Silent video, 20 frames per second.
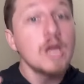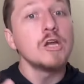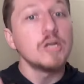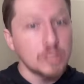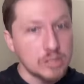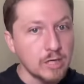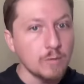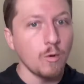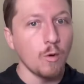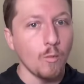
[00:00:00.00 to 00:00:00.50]

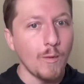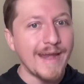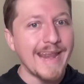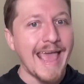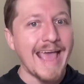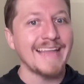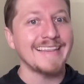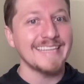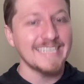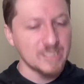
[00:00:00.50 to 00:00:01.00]
She will win
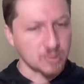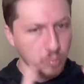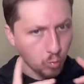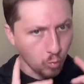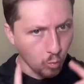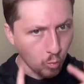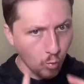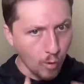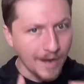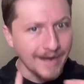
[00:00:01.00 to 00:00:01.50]
at least
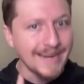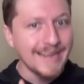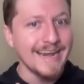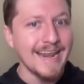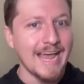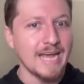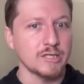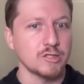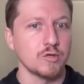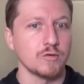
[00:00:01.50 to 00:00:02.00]
one
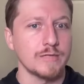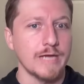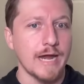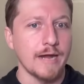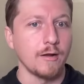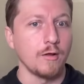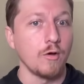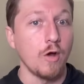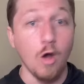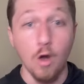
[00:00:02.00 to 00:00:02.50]
national title.